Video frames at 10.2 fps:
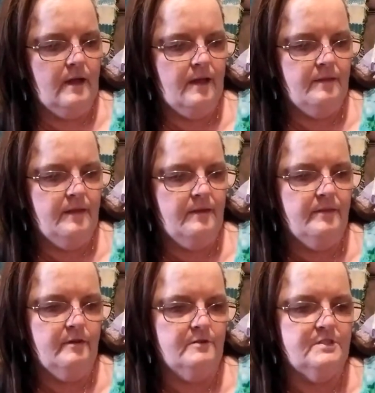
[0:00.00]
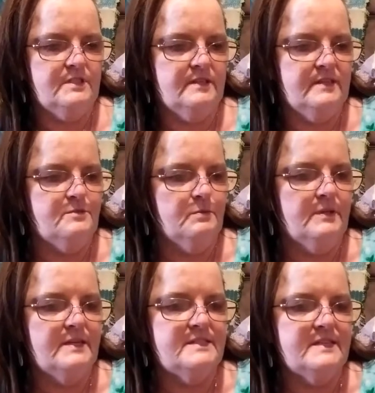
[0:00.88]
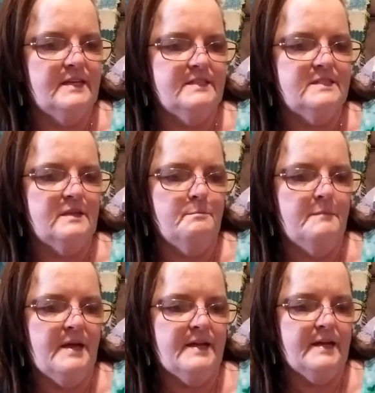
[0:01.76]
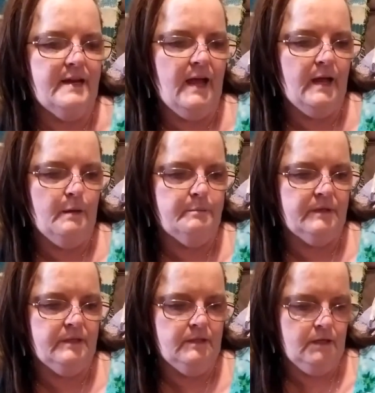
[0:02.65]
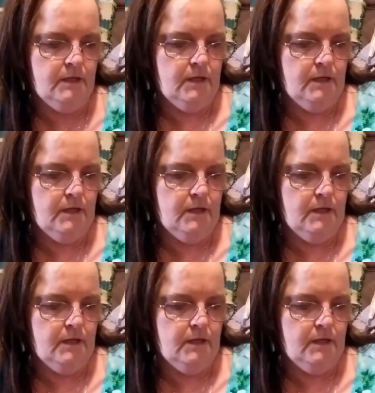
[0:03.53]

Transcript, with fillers: And then there's this one that says make it happen